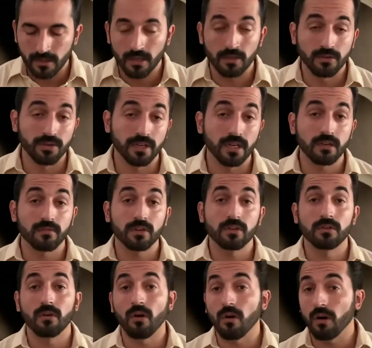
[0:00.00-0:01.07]
You could even
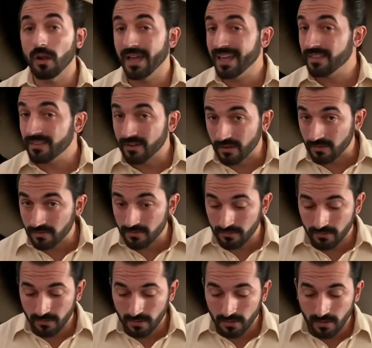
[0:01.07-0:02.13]
do all 8th notes,
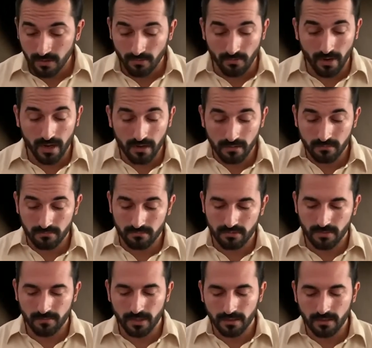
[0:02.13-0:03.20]
right?
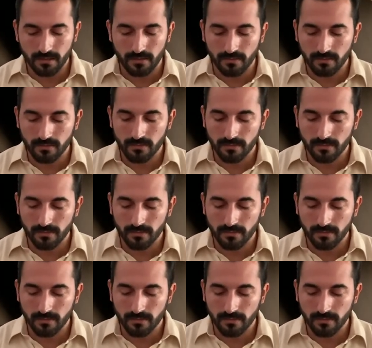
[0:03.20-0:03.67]
Something like this.